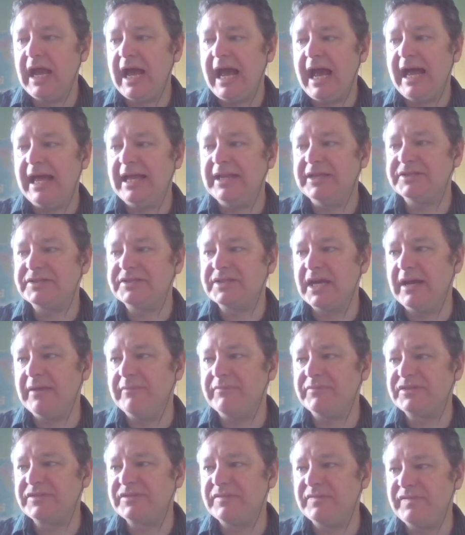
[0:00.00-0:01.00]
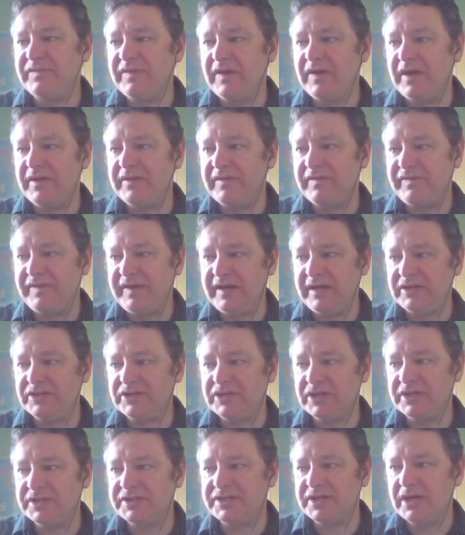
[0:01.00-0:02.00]
and some further
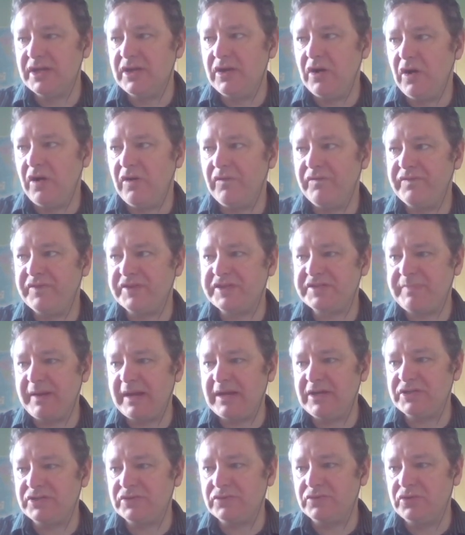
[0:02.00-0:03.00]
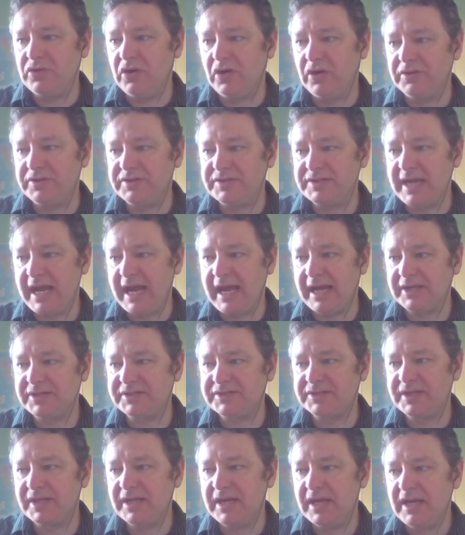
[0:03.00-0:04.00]
features of the spatial
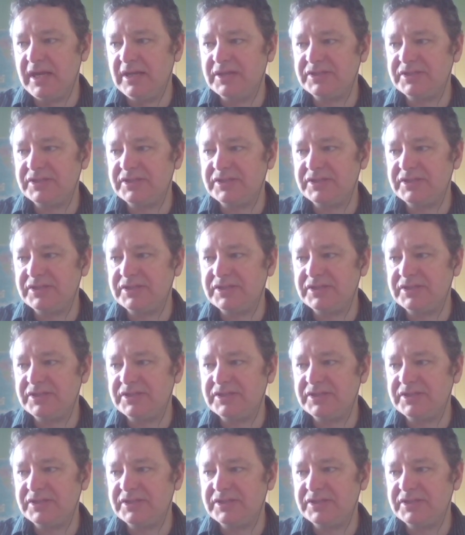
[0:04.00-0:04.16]
context.